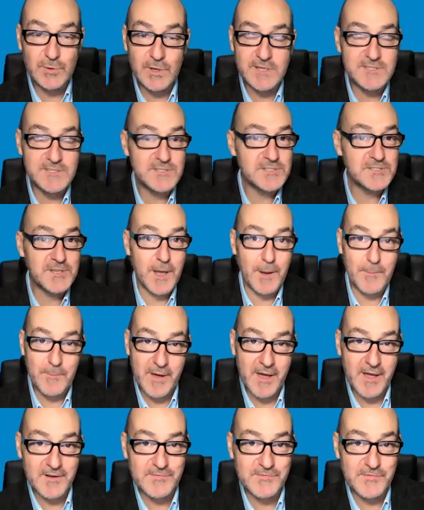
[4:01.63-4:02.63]
He'd just come
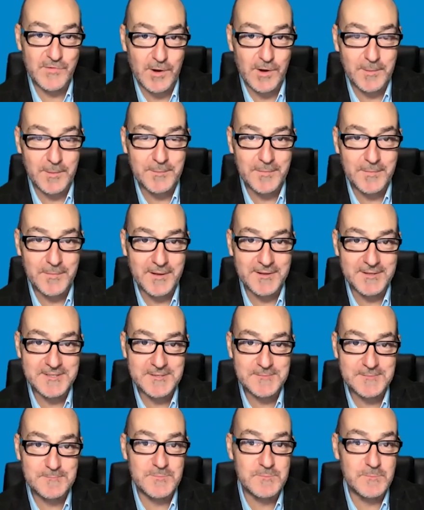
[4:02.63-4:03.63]
back from
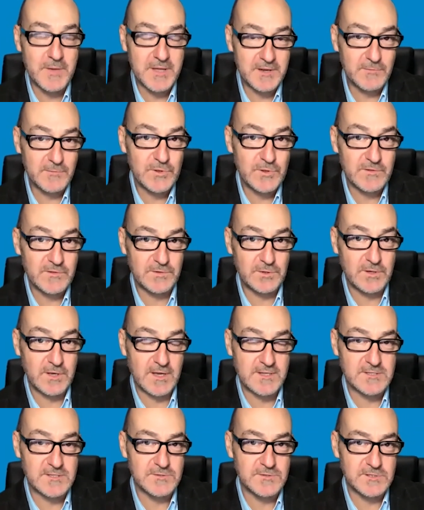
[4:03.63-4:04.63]
a meeting with a few
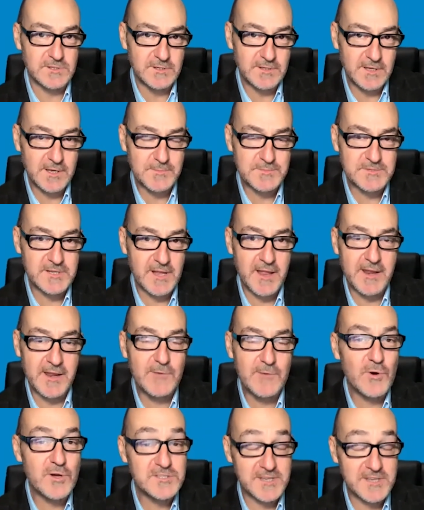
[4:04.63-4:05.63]
councils in Gippsland.
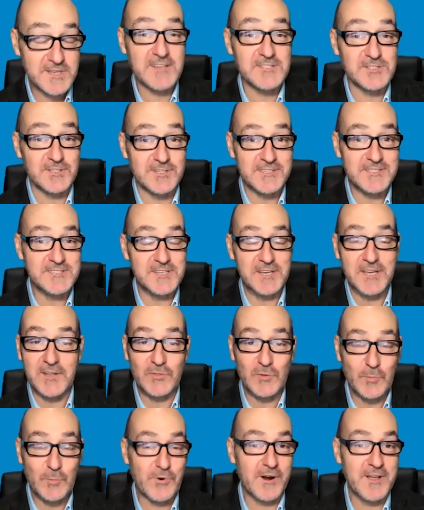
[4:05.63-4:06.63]
He was actually
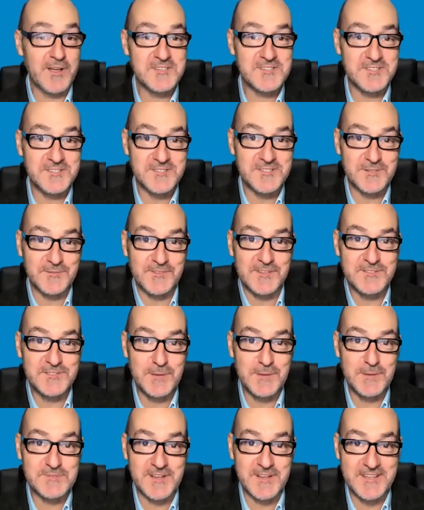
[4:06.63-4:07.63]
singing the praises of those
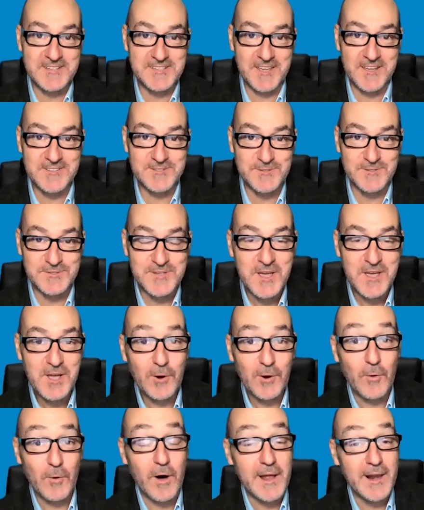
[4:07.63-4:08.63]
Gippsland councils
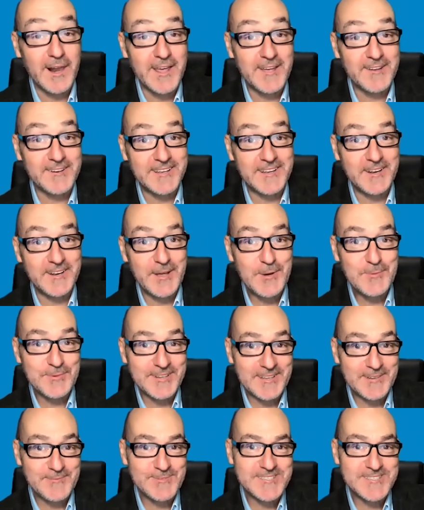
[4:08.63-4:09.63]
quite loudly and
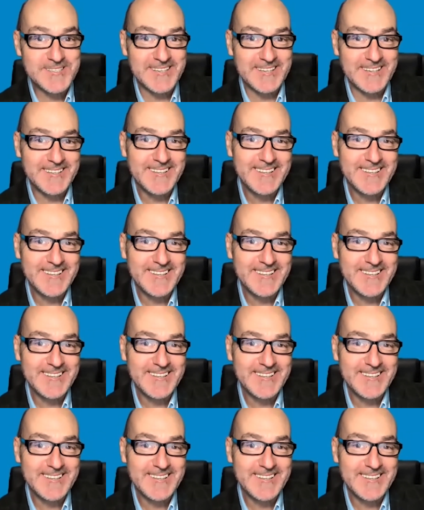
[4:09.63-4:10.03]
openly, wasn't he?